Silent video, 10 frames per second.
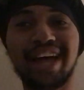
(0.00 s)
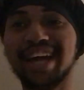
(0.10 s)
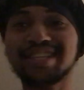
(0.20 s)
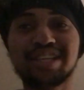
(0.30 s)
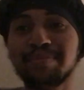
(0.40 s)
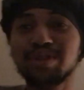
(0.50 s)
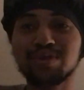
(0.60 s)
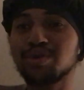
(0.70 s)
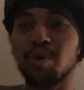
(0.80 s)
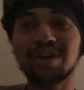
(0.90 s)
Like some of
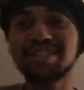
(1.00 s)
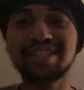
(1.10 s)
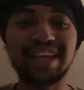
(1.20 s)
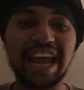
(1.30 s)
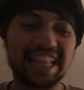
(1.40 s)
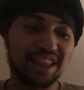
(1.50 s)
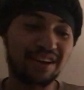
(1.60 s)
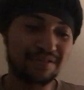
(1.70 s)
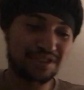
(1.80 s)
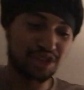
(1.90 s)
those courses that I
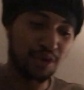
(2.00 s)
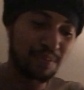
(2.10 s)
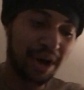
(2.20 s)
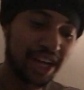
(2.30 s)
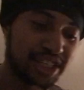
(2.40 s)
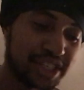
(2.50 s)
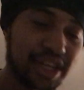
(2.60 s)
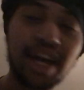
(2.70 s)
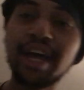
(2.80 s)
love so much,